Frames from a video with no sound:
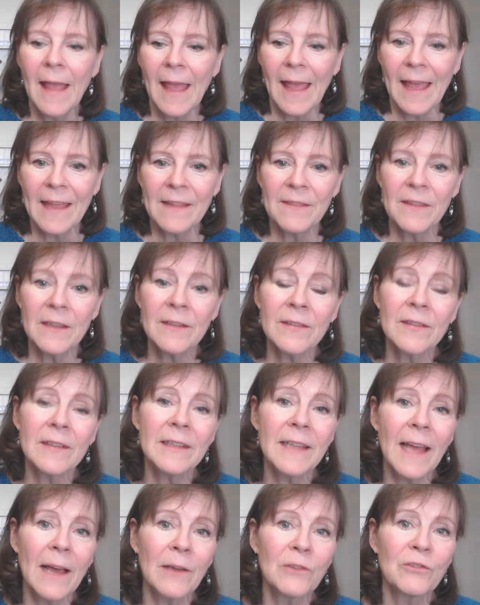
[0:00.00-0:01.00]
And this
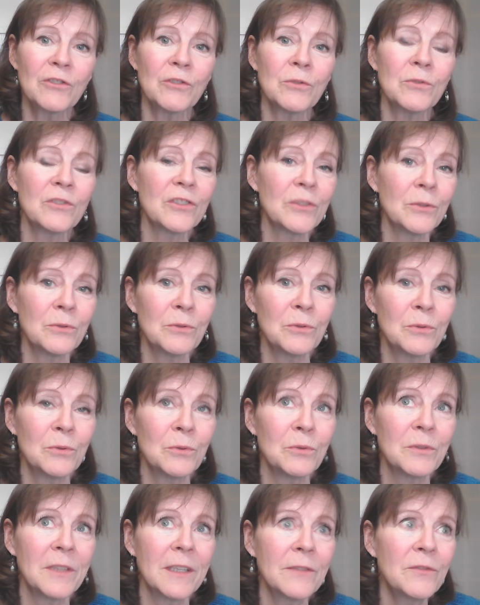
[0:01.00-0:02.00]
allows you
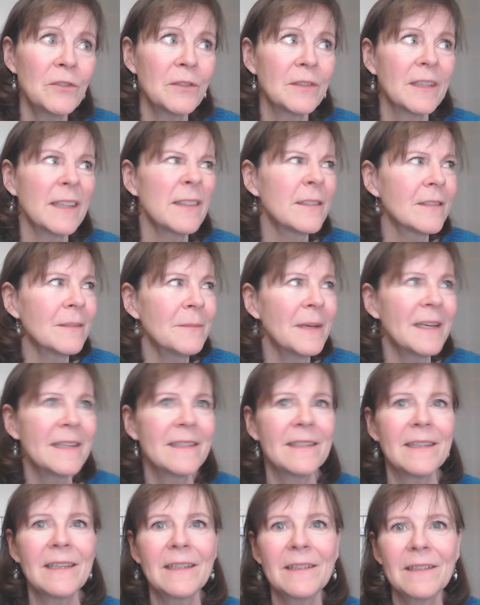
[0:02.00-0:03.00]
to get some
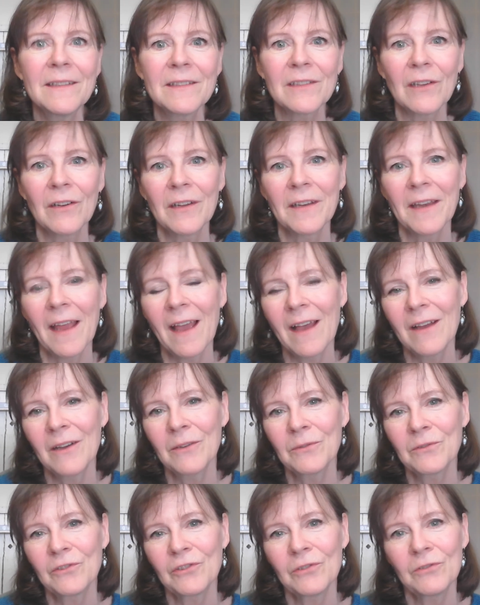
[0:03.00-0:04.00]
ideas on
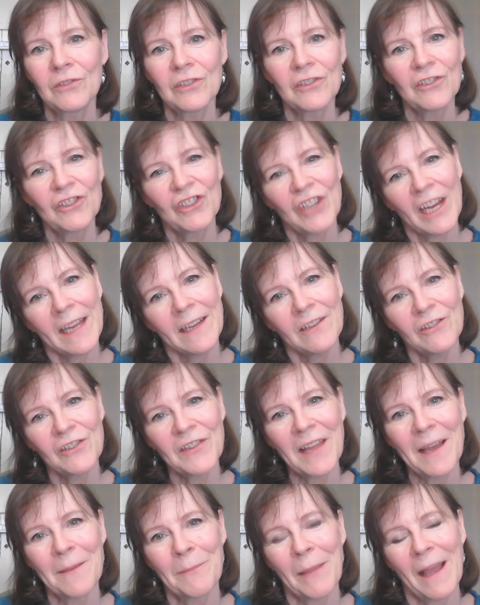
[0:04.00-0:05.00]
how to just change
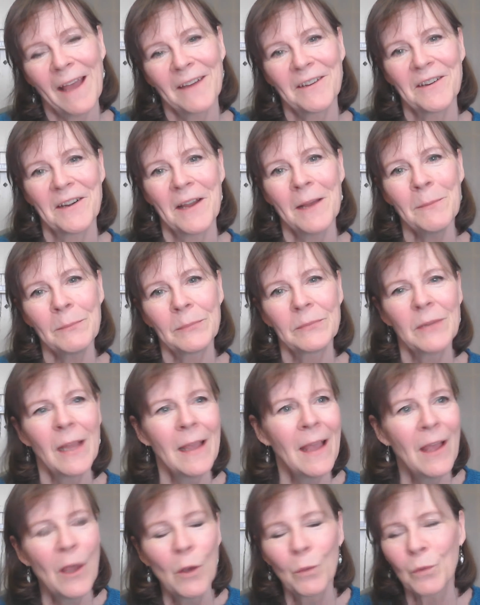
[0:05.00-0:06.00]
that pattern up
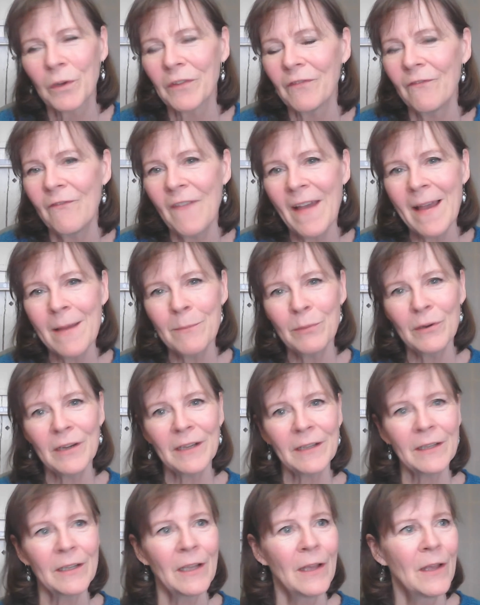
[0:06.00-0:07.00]
with
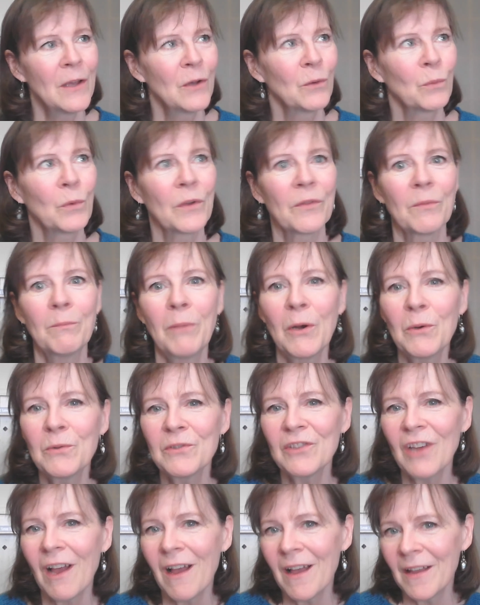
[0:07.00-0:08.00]
fabric, with bow
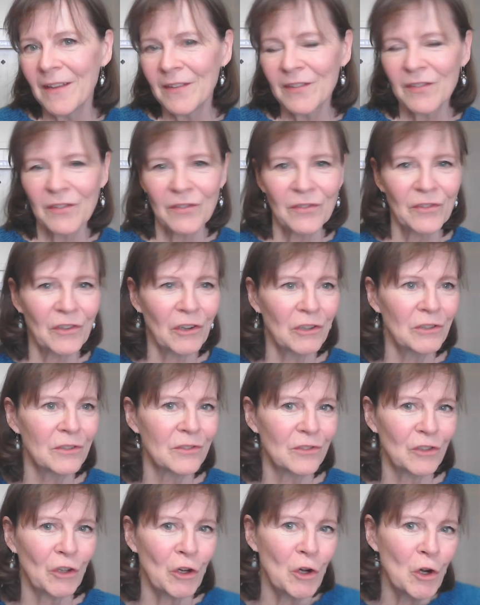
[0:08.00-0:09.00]
ties,
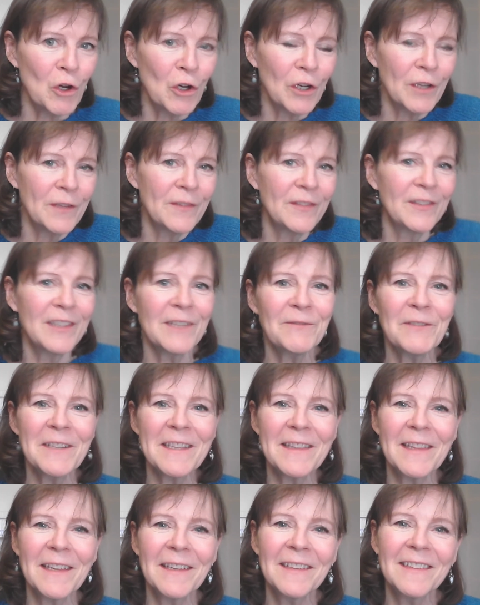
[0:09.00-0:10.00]
skirts, hoods,
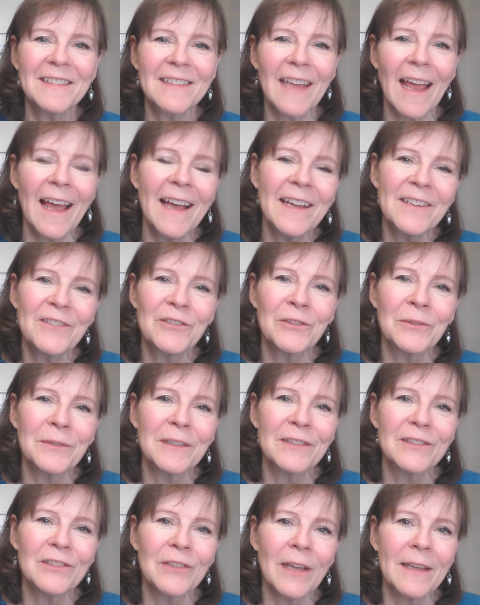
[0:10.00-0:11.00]
different things to add to
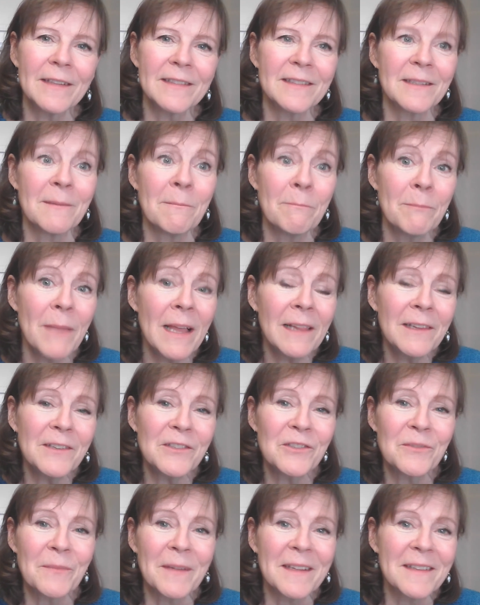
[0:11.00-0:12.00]
it as
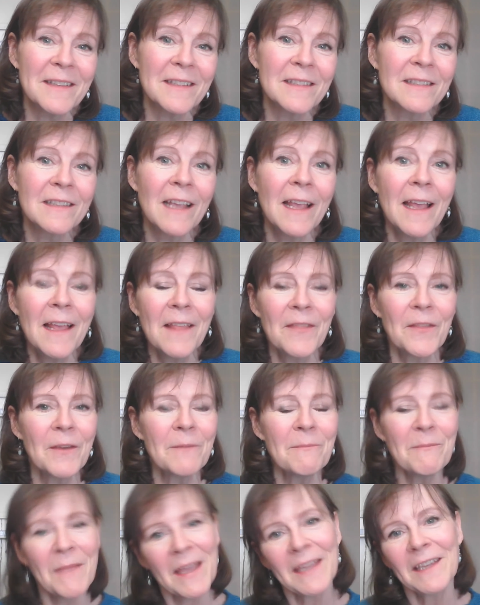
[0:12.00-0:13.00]
embellishments
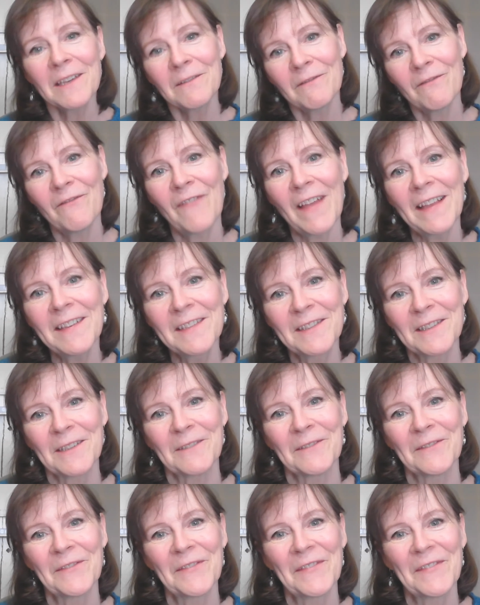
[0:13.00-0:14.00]
that make it
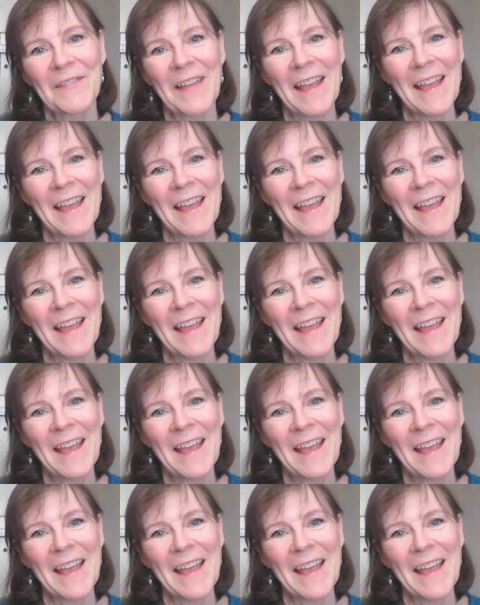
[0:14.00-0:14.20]
festive.